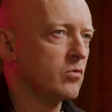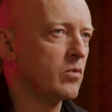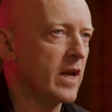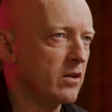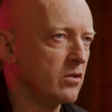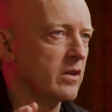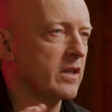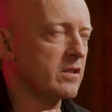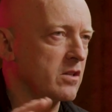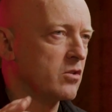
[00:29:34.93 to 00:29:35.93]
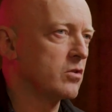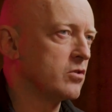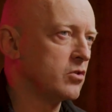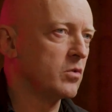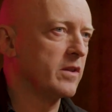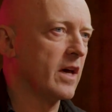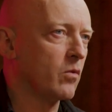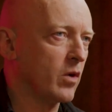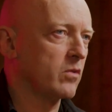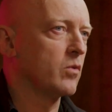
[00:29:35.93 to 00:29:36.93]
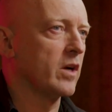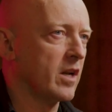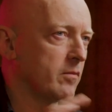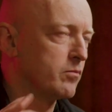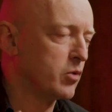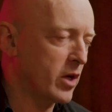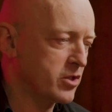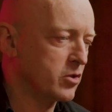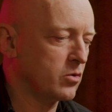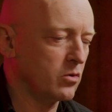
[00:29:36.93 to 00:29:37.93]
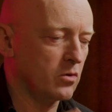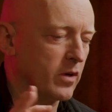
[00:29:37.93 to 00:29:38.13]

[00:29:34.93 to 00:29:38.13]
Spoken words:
renderings that you could do with that, or what kind of brush tool or